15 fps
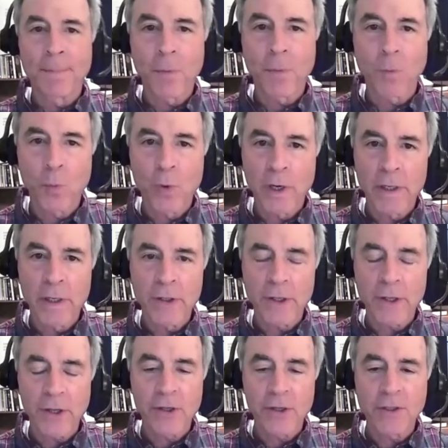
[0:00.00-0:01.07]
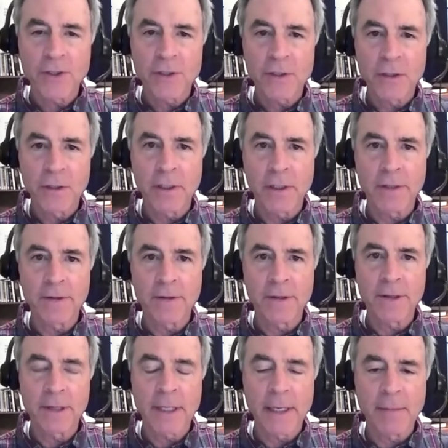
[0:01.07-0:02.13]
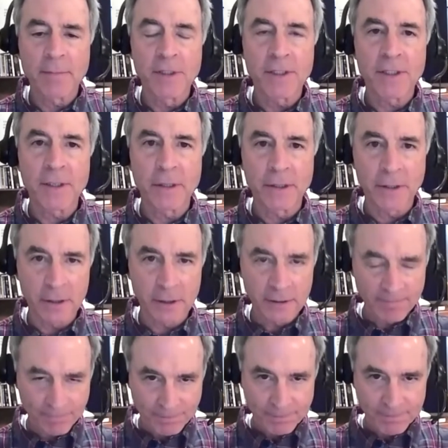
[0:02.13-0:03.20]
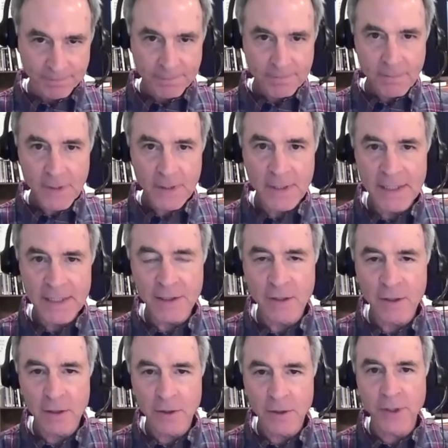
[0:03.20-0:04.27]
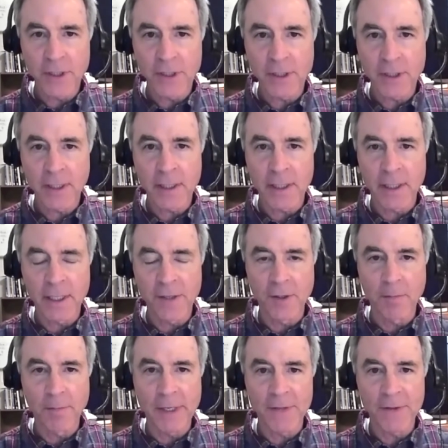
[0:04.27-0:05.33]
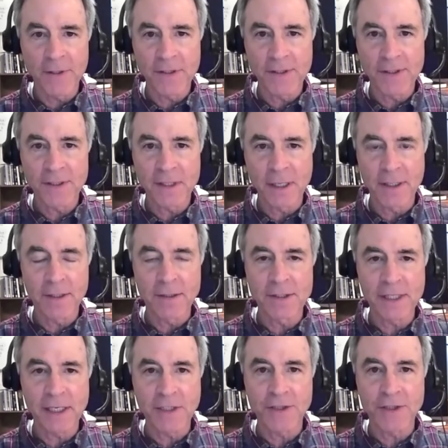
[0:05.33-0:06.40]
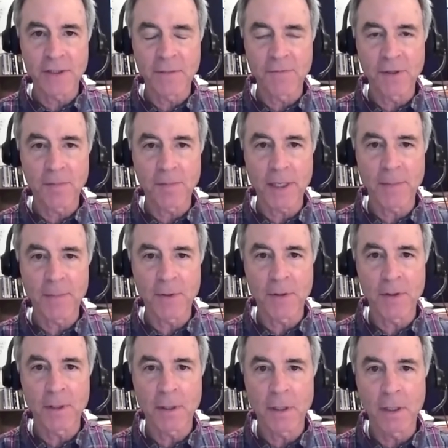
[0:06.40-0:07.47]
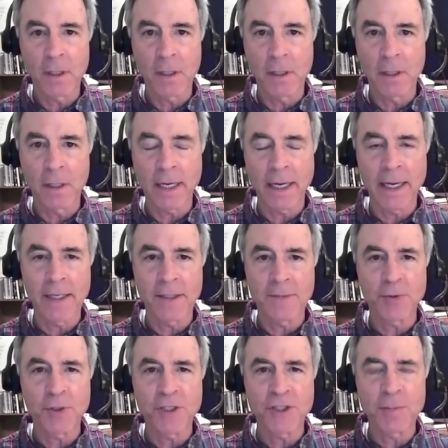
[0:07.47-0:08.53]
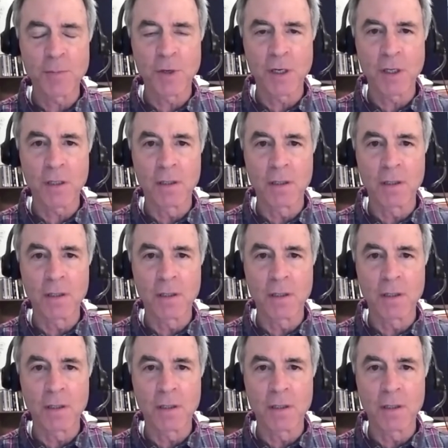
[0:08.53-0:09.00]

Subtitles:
well, usually that material is included in the methods, section of the paper, and it's pretty small.